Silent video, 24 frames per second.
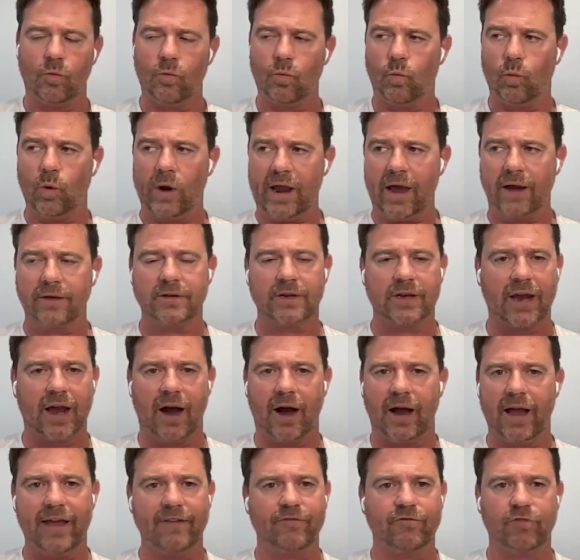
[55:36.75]
we
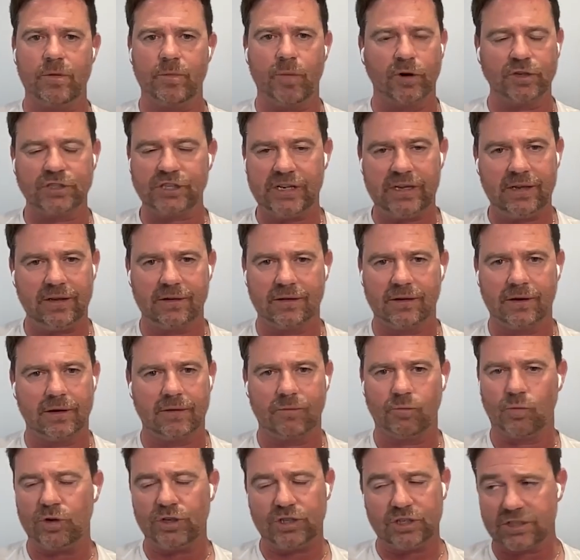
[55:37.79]
undercut everybody. Uh,
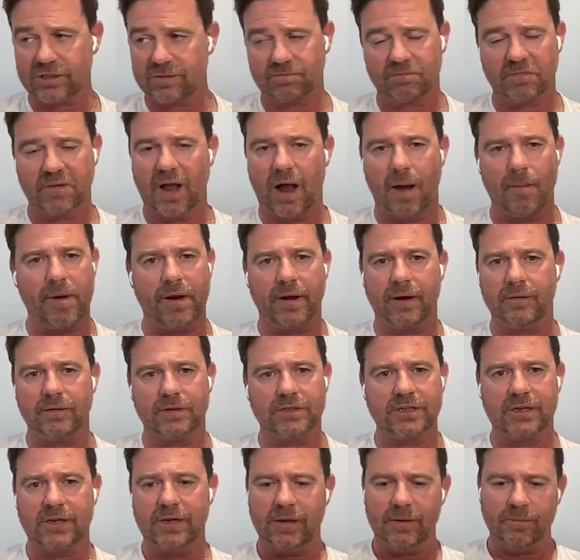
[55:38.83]
we just come in and
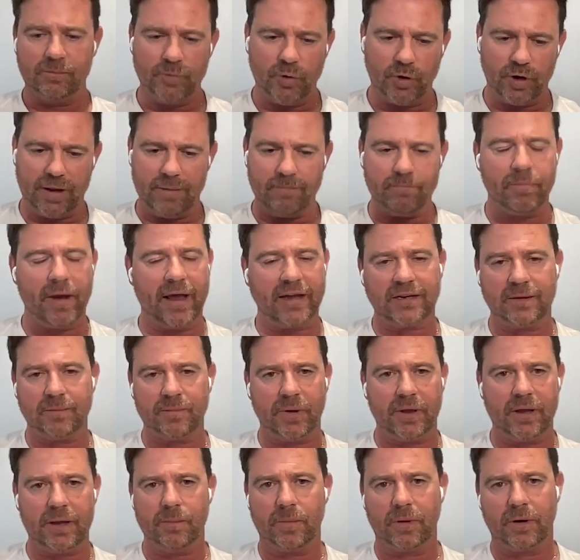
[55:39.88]
put in better
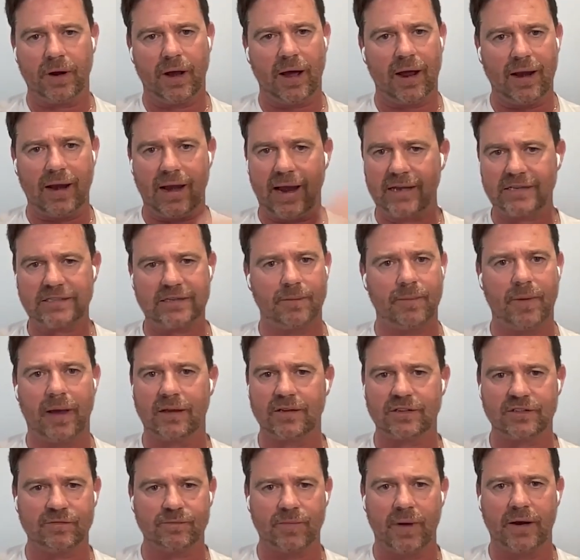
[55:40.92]
people at a less
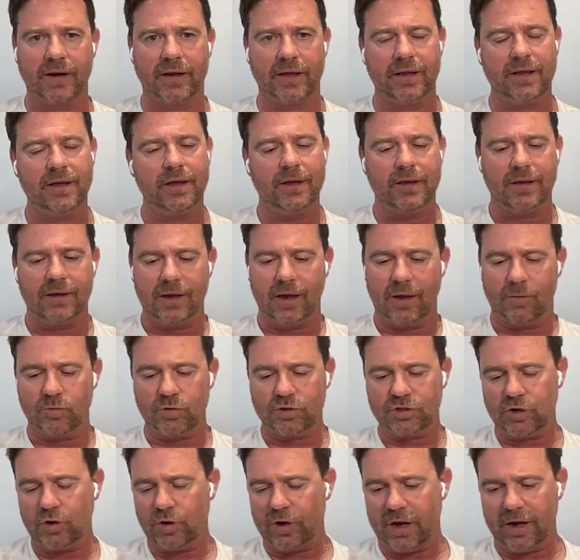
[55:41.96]
amount of money and
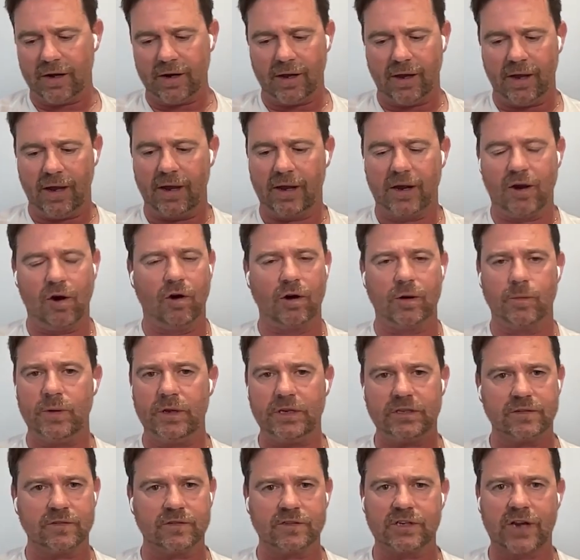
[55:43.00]
was looking at
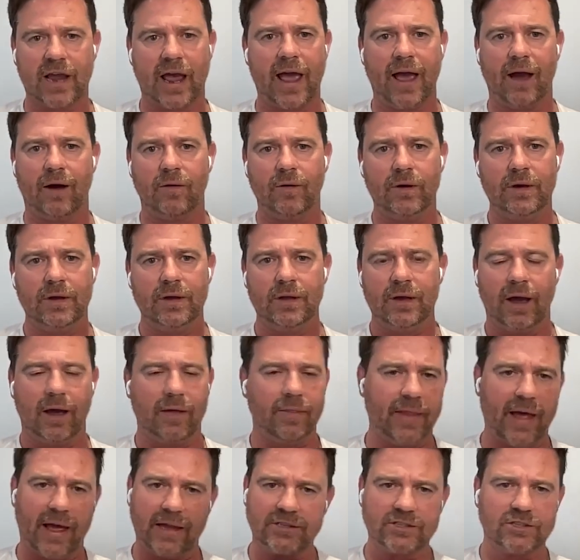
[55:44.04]
economies of scale.
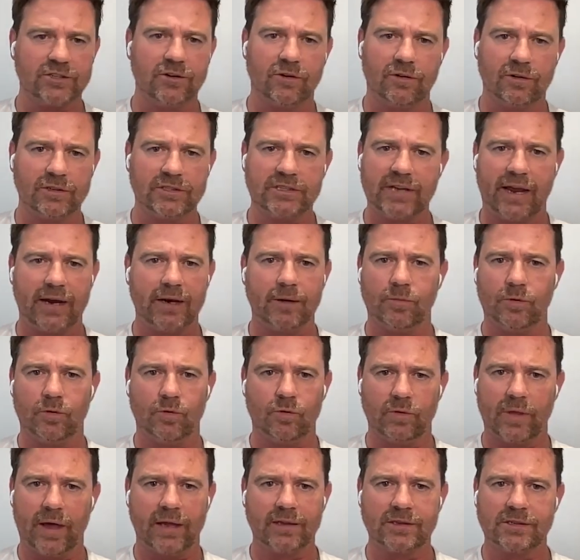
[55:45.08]
And that's not tenable.
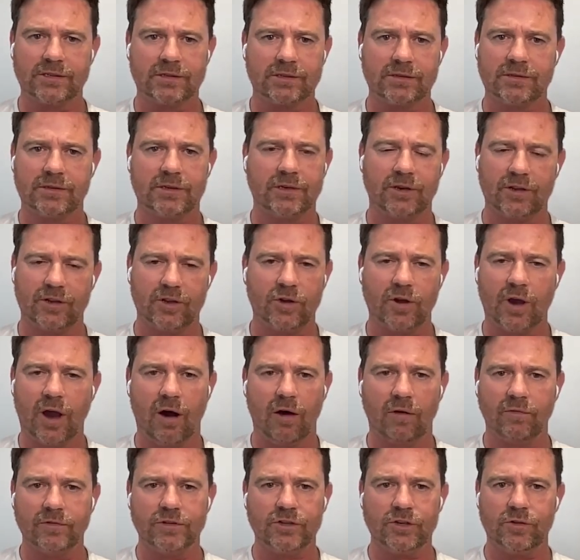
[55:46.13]
That's, you know, you
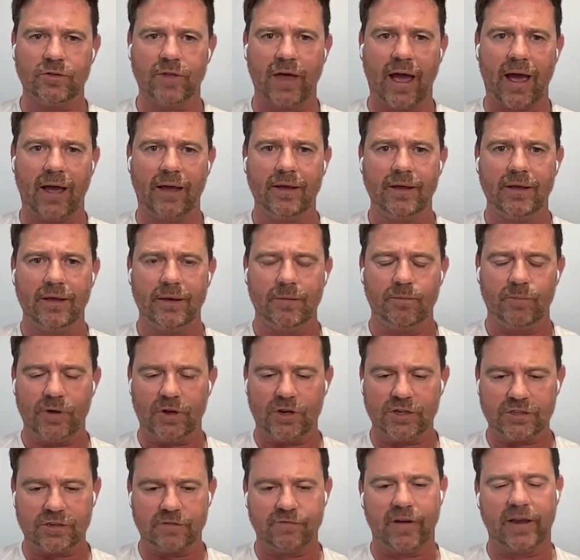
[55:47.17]
can't do that
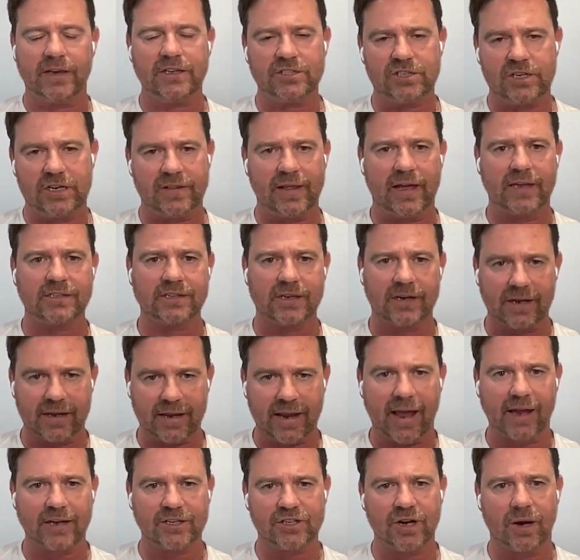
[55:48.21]
because eventually that's going to
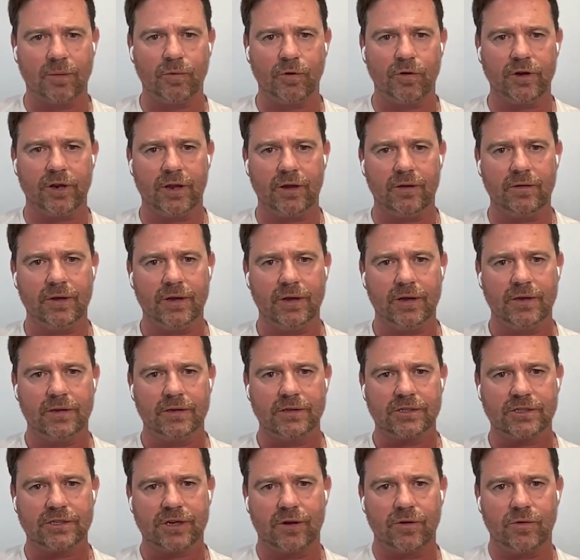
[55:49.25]
catch up on you.
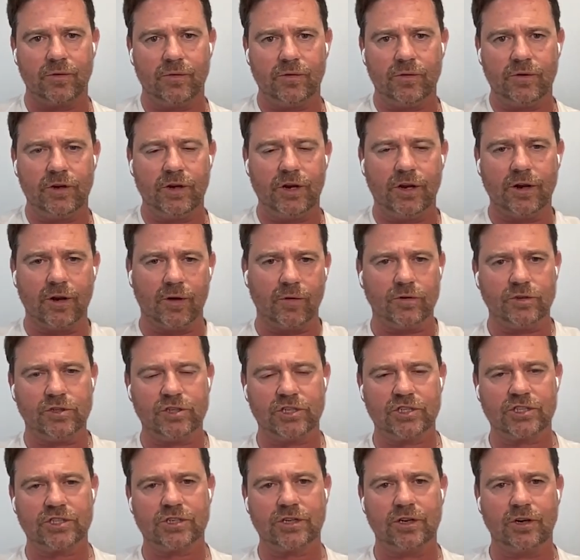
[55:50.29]
So, you know,
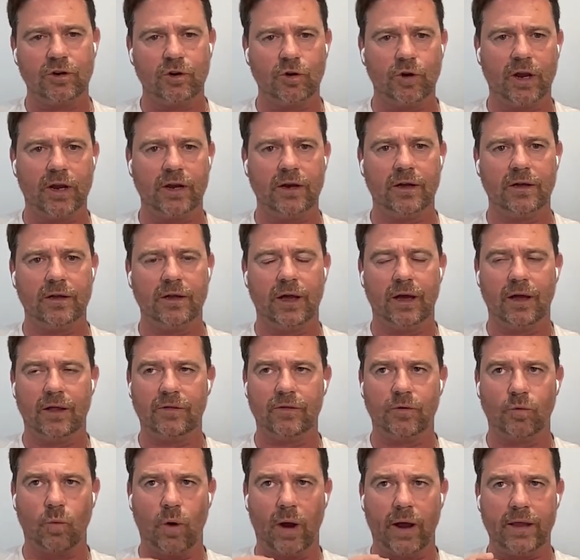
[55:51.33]
just looking at, at
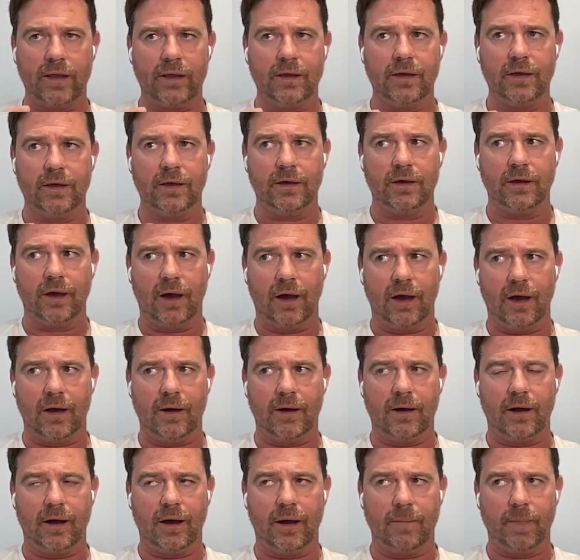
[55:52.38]
the way uh,
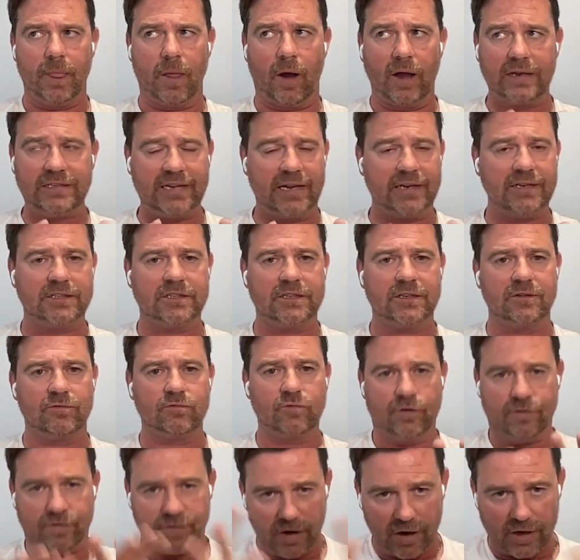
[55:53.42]
uh, I tend to
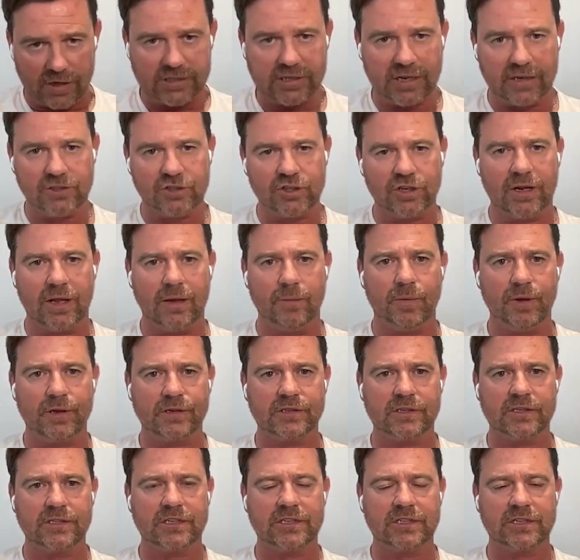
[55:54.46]
reverse engineer
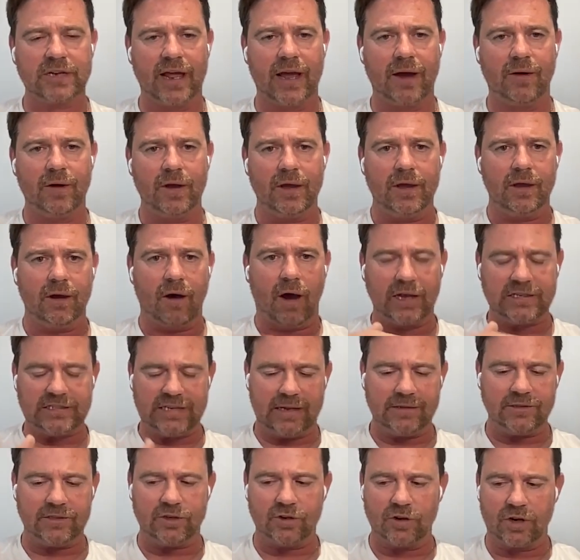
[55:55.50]
businesses now, I
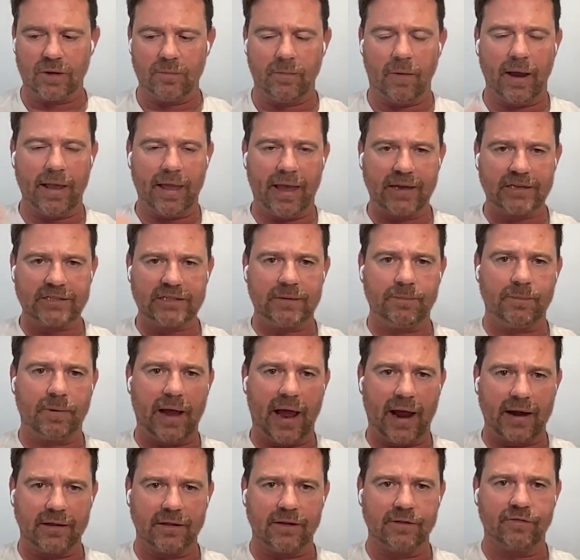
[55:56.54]
tend to look at my exit
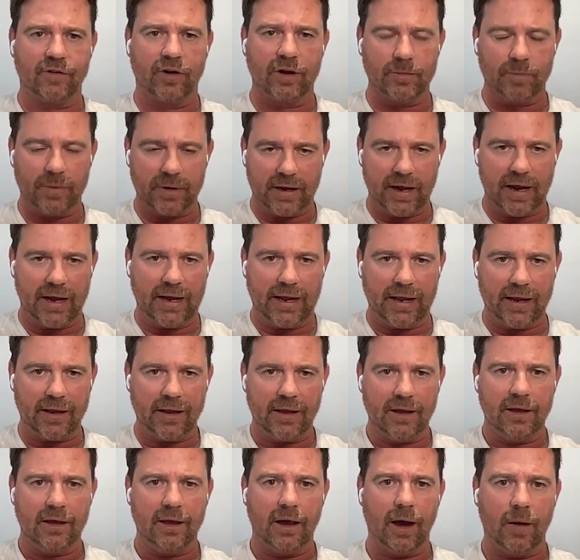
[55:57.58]
plan at the very beginning
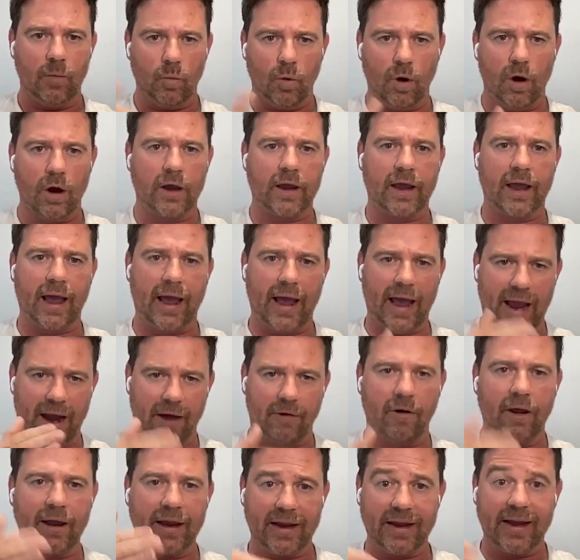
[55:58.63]
and work out
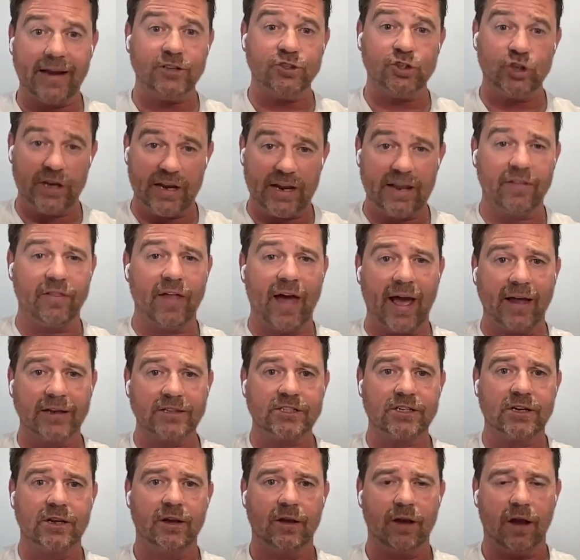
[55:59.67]
how I can engineer
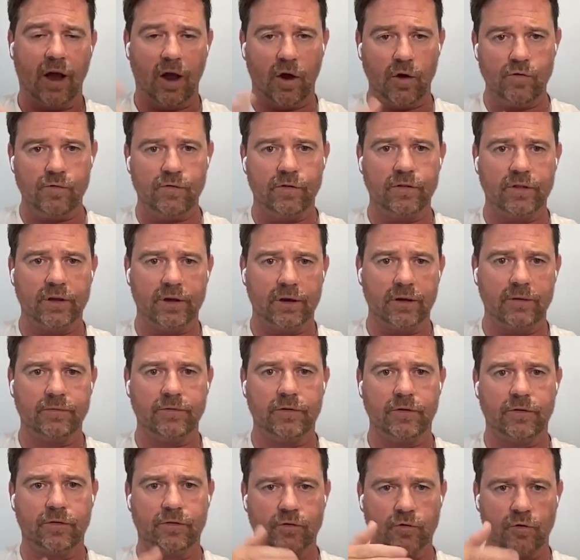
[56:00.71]
that over the,
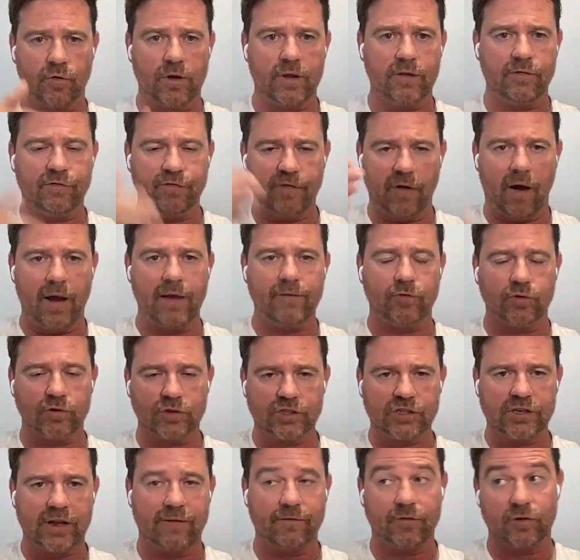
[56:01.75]
the three, five, or
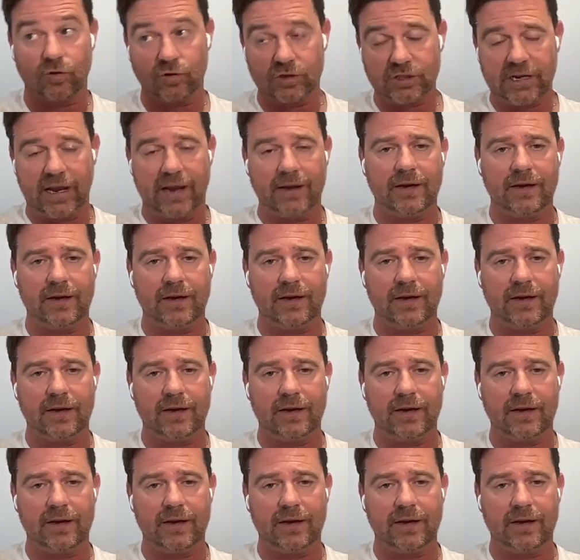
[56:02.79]
seven, or 10